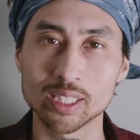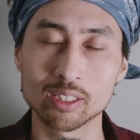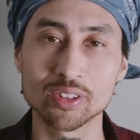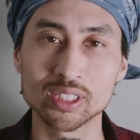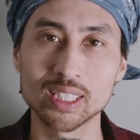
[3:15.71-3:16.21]

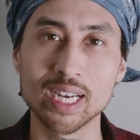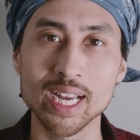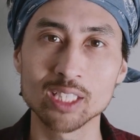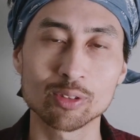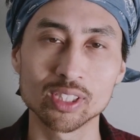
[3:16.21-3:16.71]
like on the
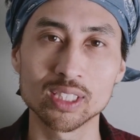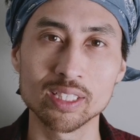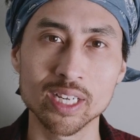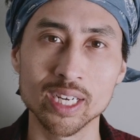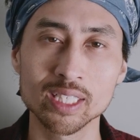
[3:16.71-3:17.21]
Z8 or the
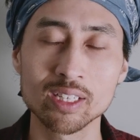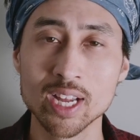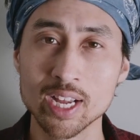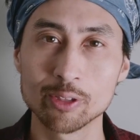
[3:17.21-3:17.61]
Z9.